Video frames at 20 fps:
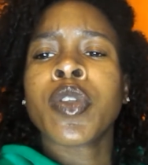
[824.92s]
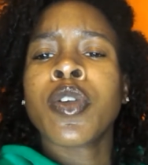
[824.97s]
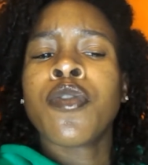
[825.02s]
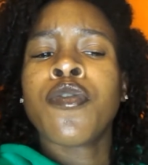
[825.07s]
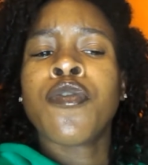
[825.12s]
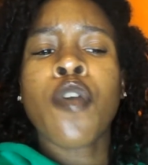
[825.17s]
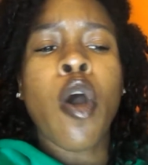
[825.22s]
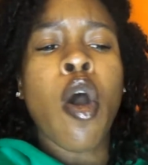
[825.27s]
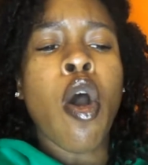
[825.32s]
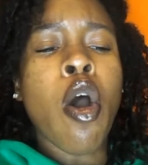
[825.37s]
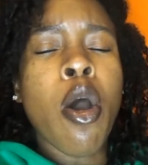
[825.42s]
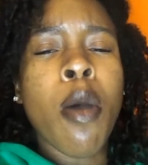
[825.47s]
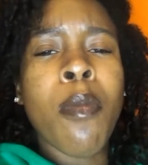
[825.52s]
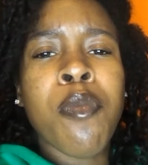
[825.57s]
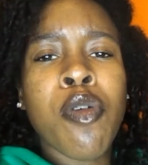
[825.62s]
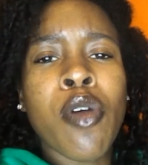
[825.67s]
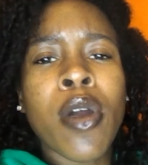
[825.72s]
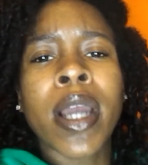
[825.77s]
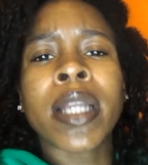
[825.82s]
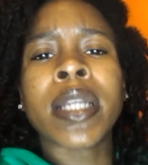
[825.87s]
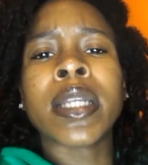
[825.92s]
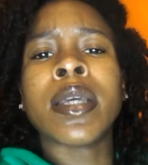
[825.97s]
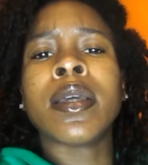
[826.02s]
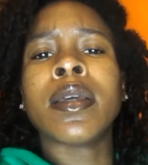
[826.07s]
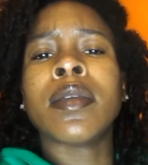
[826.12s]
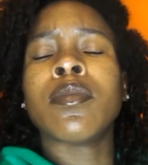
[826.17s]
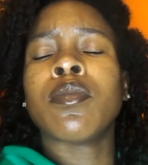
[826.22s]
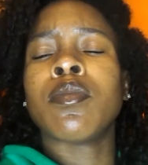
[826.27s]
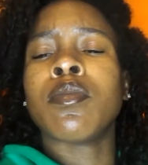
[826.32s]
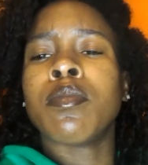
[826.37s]
for all
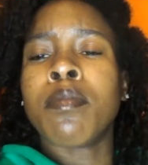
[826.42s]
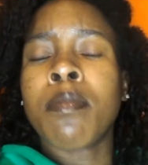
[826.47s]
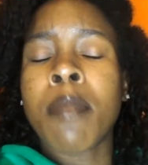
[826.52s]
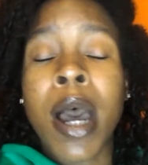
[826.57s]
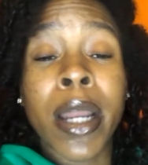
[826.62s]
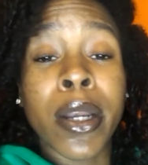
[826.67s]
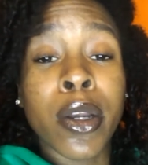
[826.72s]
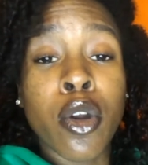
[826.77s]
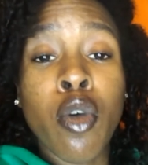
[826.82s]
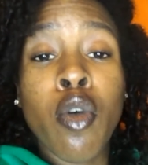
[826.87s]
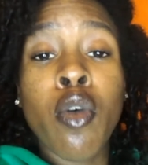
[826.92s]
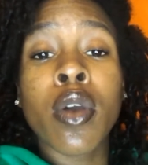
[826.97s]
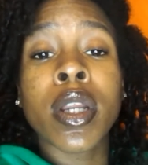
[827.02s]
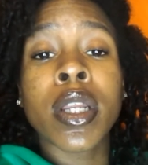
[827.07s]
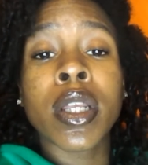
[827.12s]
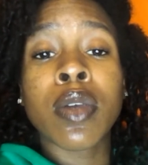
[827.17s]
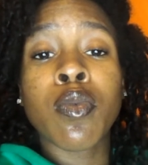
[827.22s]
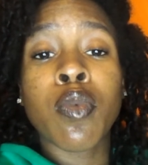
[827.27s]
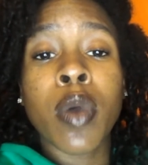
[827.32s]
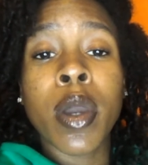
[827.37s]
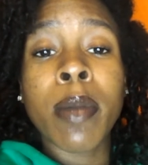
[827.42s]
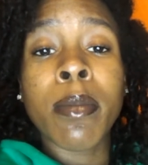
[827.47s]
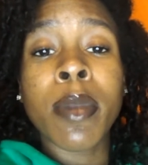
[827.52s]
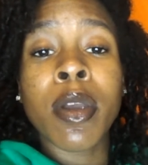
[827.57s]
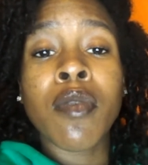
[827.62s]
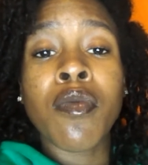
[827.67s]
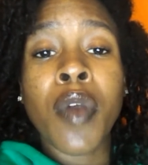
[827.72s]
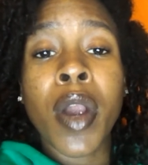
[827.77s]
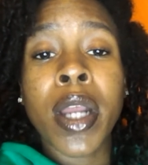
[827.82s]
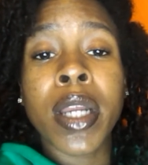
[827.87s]
pregnant minority
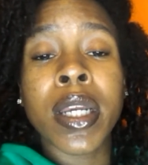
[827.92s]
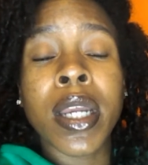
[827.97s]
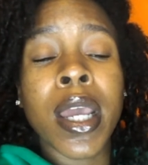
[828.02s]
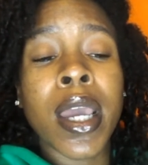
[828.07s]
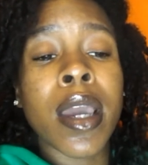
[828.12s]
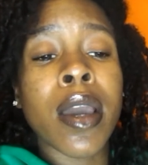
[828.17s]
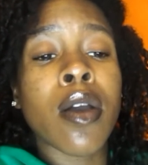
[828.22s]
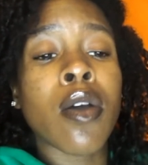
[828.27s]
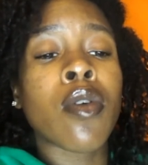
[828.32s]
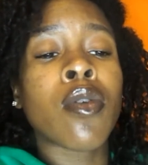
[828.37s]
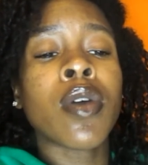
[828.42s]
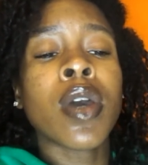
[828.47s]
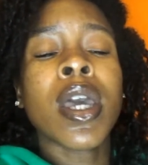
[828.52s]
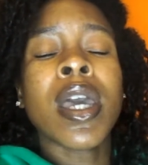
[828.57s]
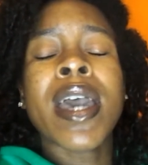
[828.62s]
women right now,